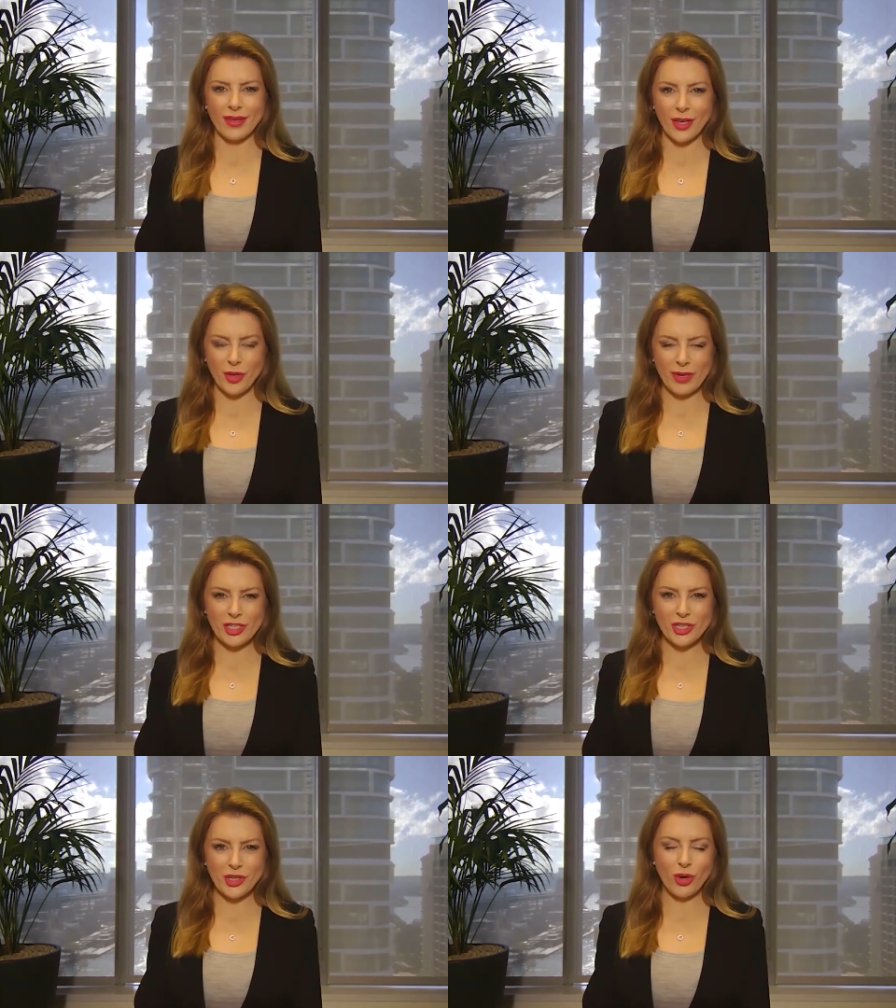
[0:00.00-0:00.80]
And you
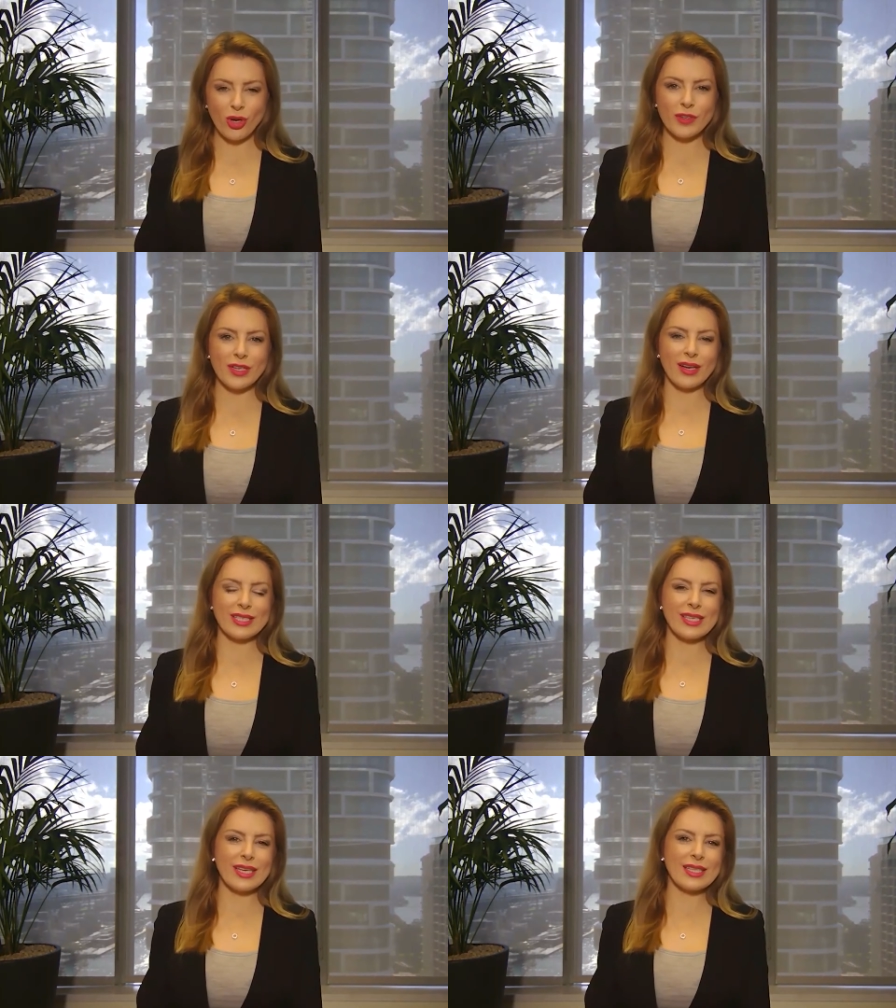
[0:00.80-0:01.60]
mentioned
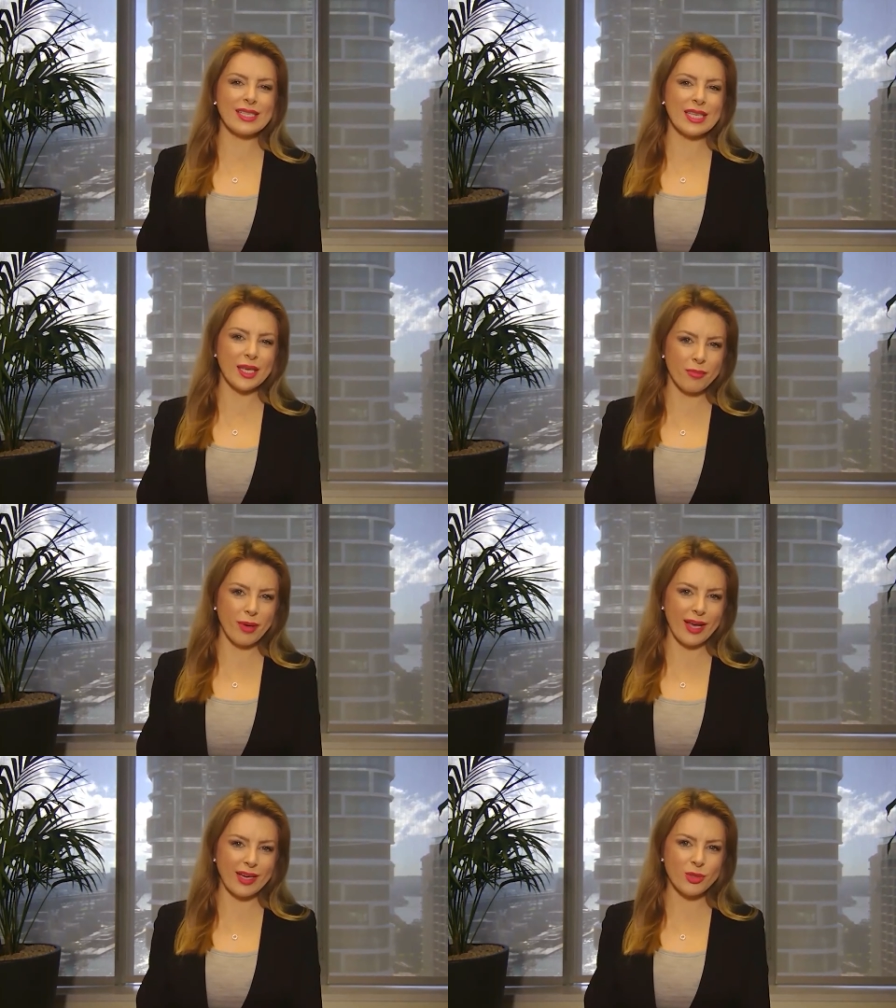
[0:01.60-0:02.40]
COVID-19's
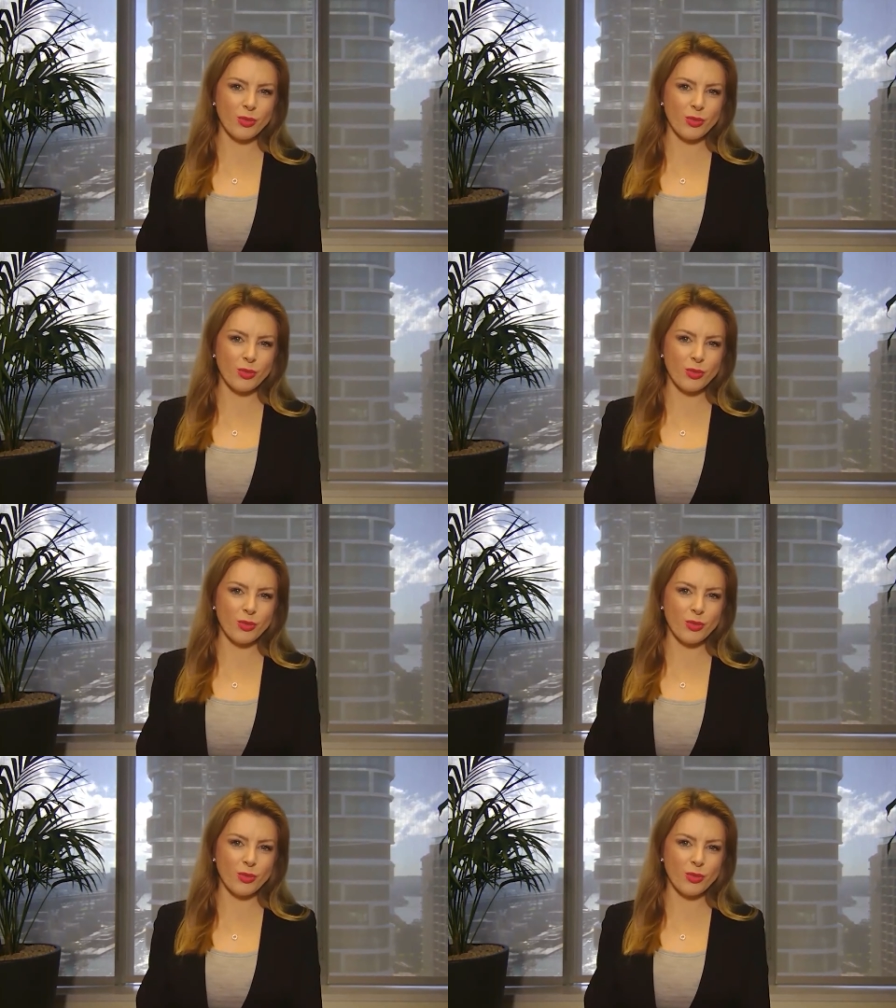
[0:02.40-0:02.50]
impact.